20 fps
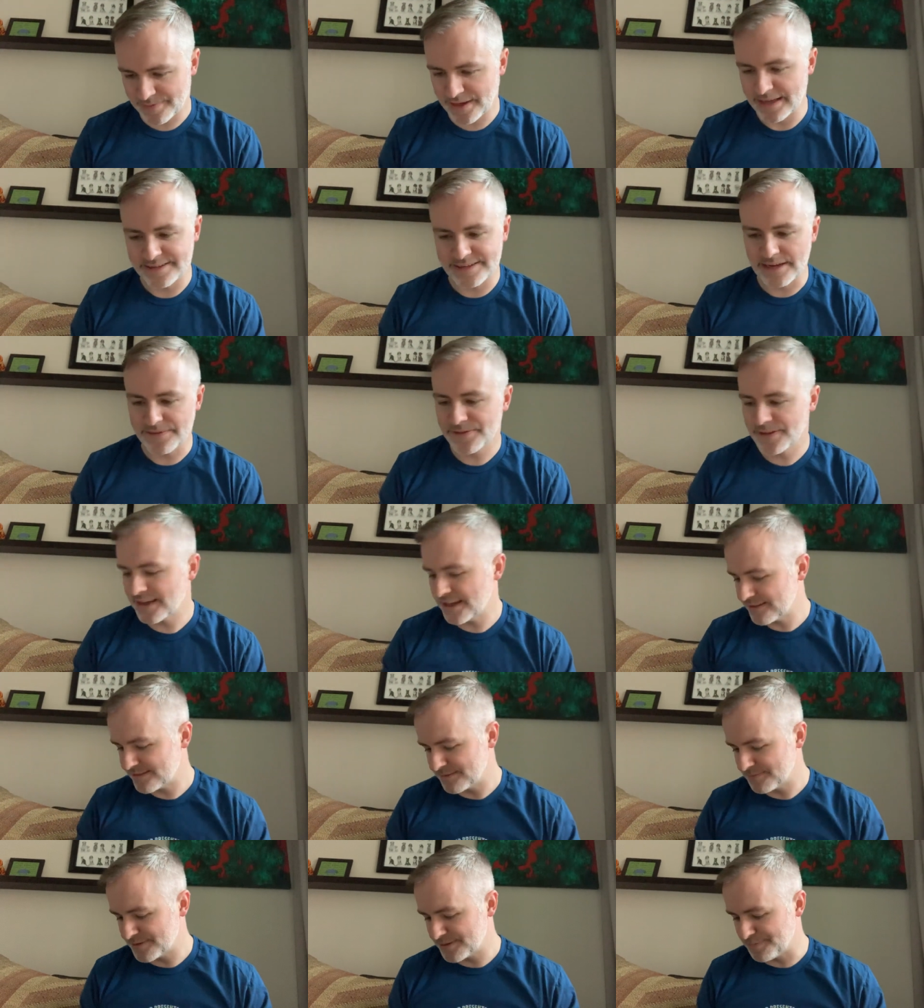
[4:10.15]
It definitely
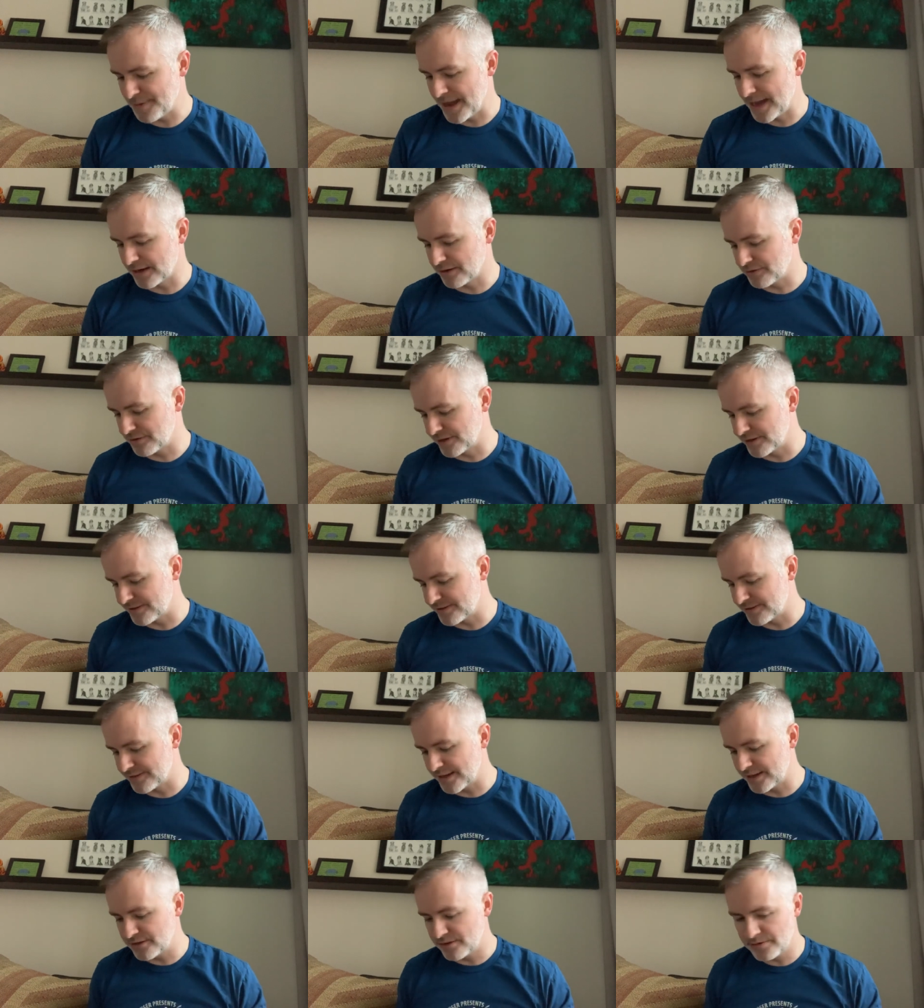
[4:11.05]
has some spine
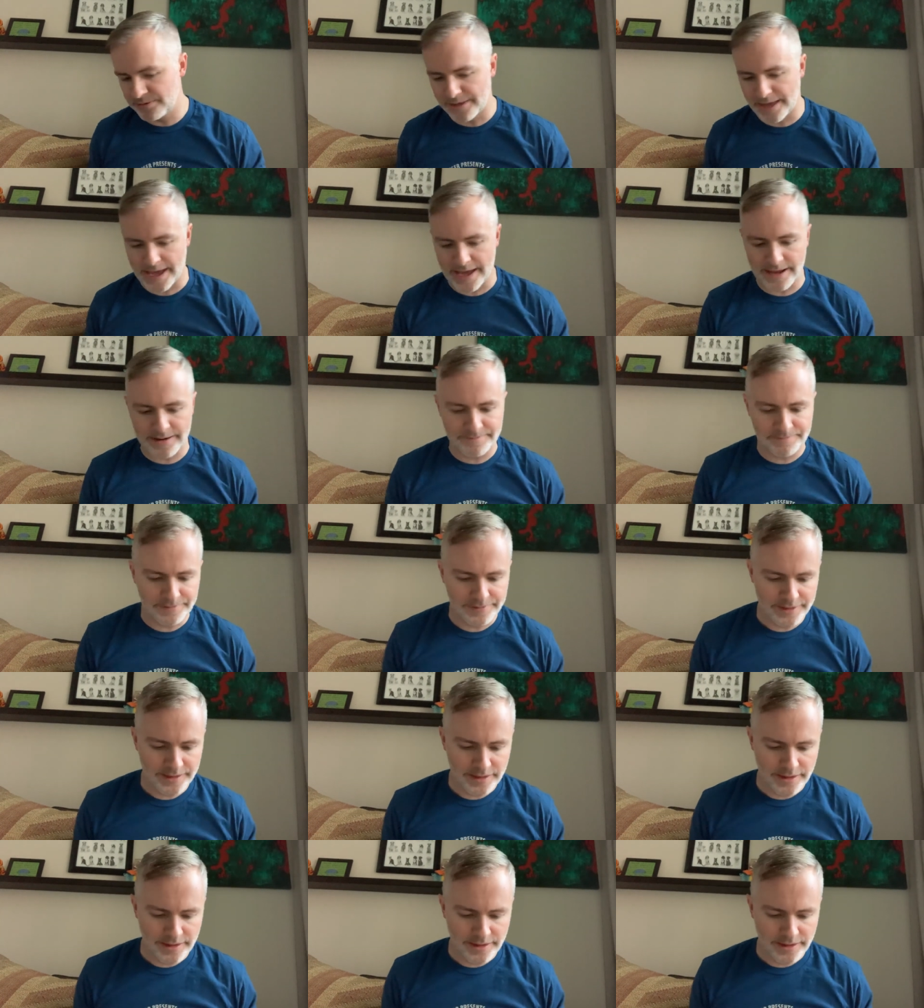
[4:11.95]
creases. I knew that.